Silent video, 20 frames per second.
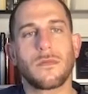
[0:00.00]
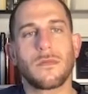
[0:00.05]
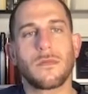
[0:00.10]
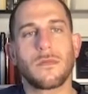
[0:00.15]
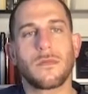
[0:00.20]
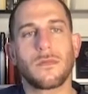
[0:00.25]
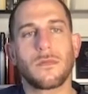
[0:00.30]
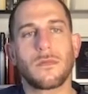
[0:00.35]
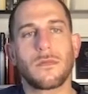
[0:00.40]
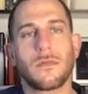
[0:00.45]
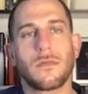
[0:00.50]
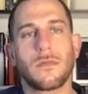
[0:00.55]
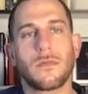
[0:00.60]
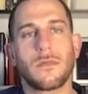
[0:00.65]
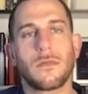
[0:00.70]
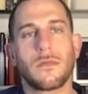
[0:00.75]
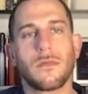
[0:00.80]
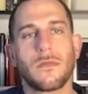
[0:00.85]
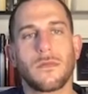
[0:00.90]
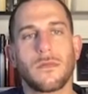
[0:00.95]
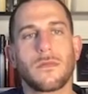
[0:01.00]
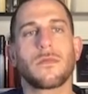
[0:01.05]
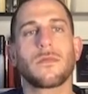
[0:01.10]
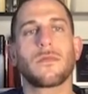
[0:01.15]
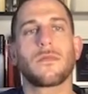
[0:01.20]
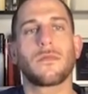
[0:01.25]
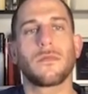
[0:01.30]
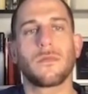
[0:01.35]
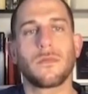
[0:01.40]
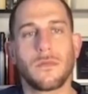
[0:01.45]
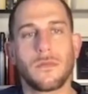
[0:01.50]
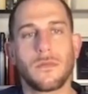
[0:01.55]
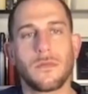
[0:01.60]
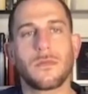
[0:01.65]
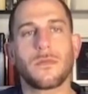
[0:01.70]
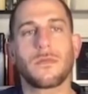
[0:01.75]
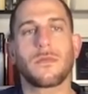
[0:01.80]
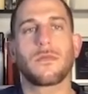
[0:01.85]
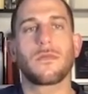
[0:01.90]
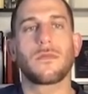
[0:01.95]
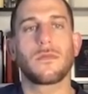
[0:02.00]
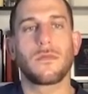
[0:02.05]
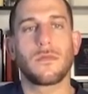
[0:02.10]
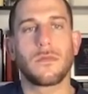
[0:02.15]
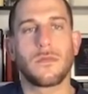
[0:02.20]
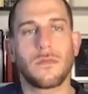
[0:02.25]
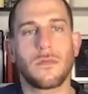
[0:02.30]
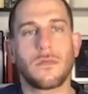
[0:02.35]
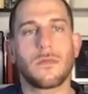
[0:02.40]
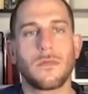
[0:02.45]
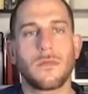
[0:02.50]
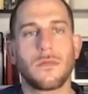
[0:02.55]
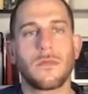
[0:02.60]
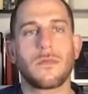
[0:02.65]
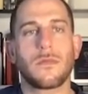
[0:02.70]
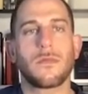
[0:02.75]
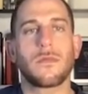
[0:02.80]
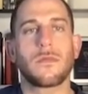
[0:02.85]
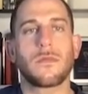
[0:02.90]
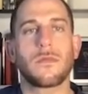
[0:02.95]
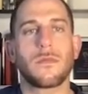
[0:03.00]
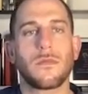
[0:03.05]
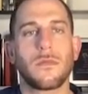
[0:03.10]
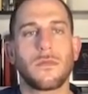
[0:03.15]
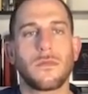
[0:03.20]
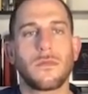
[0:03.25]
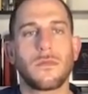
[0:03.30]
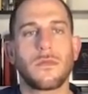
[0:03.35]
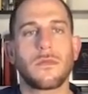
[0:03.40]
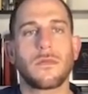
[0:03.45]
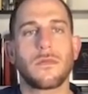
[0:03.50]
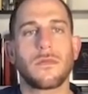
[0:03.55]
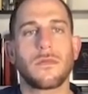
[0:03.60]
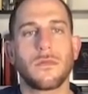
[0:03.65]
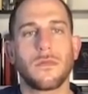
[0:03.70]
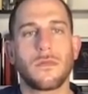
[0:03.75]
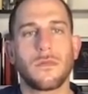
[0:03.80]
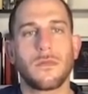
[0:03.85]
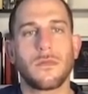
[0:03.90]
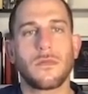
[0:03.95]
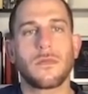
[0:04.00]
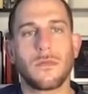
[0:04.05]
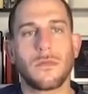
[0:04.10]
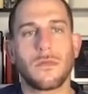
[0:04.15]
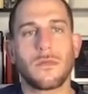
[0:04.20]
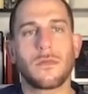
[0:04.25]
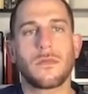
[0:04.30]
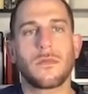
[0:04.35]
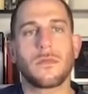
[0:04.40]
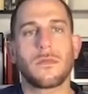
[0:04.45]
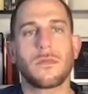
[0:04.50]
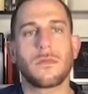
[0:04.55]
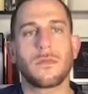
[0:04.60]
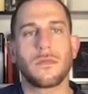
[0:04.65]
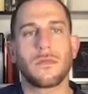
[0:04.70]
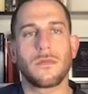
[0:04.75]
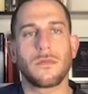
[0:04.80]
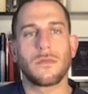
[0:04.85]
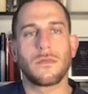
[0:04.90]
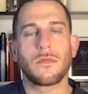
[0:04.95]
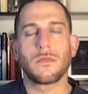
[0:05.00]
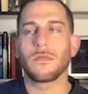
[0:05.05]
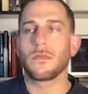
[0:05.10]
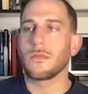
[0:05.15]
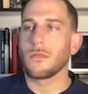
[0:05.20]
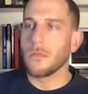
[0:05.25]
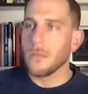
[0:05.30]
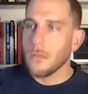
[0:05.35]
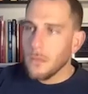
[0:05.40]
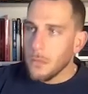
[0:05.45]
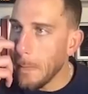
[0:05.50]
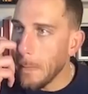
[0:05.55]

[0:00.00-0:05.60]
No words are spoken by the person on screen.